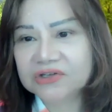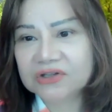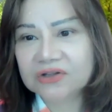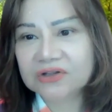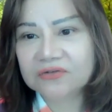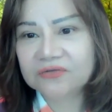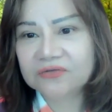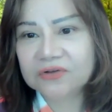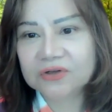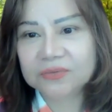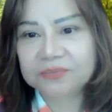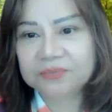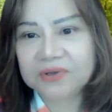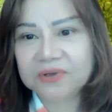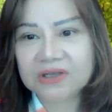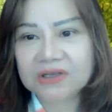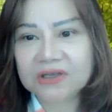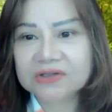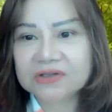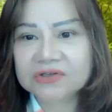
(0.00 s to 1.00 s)
in the
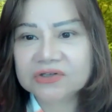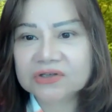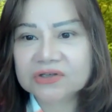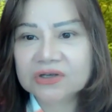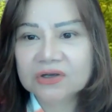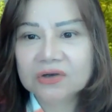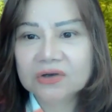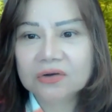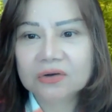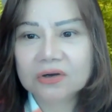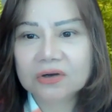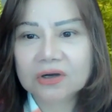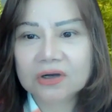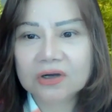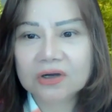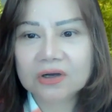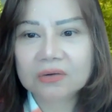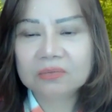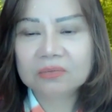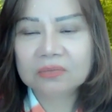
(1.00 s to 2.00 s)
Philippines,
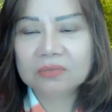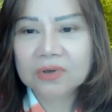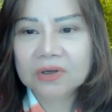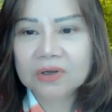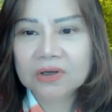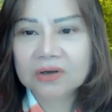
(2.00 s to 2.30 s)
um,